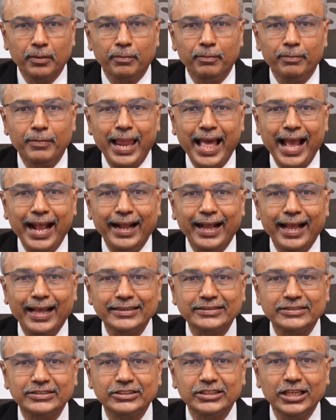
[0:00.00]
Black
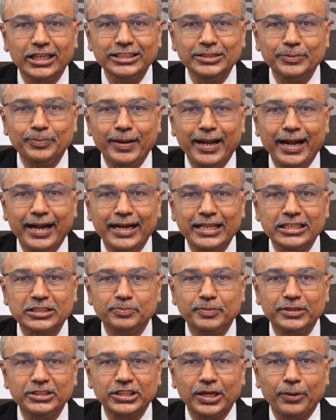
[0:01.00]
has just played his
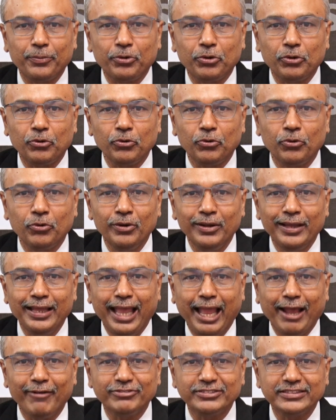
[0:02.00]
bishop to
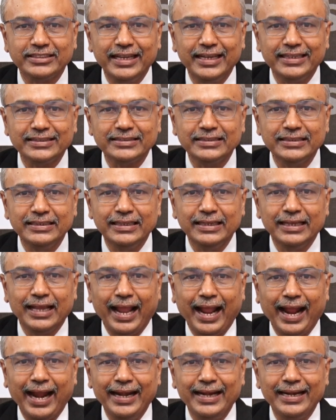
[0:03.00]
f6
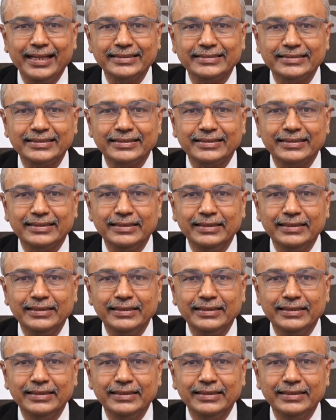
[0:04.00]
and is